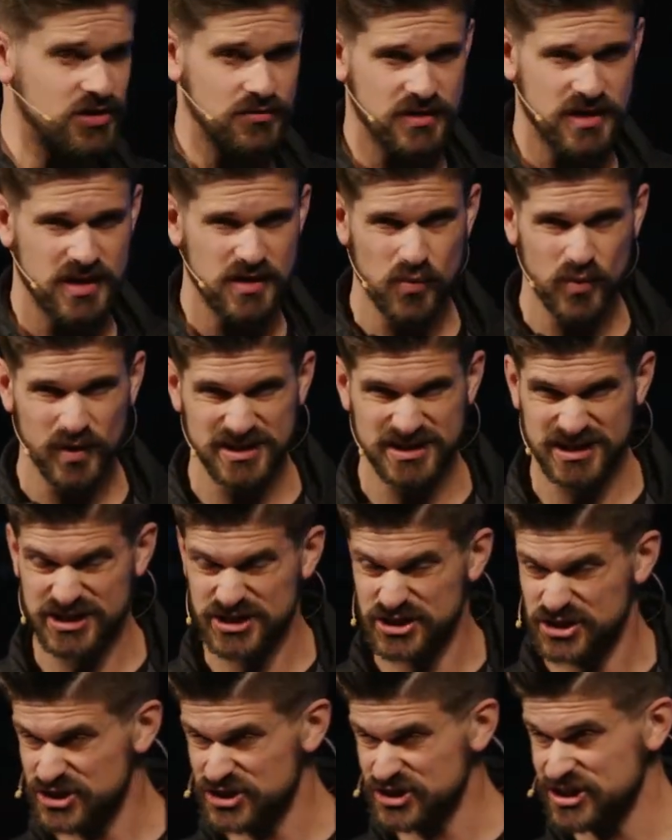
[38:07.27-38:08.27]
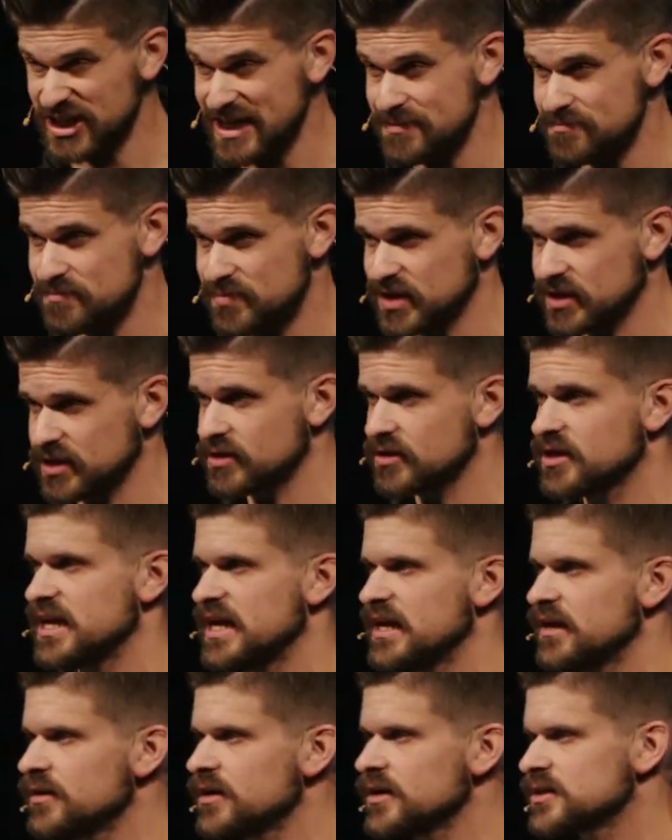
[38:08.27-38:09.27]
He wants to shape your
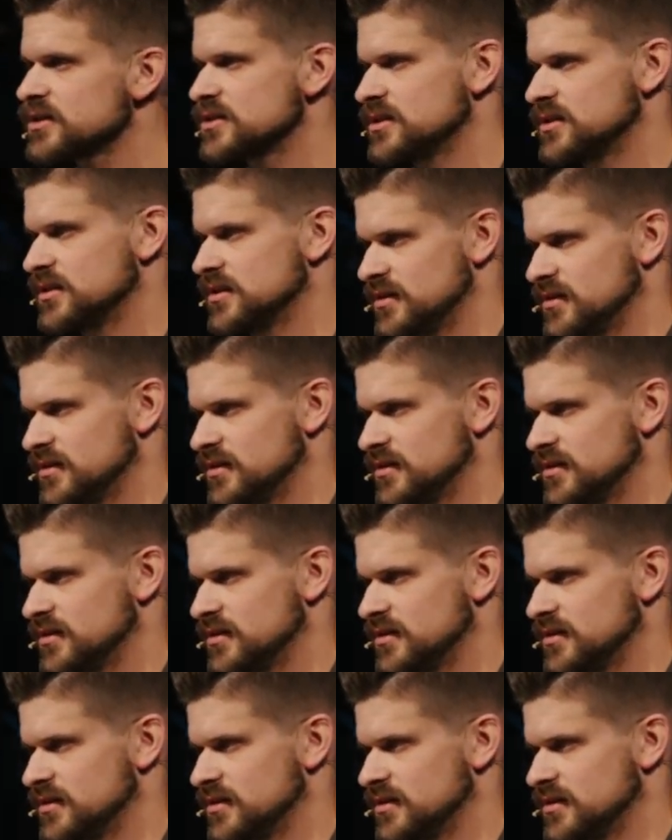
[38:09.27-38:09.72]
character.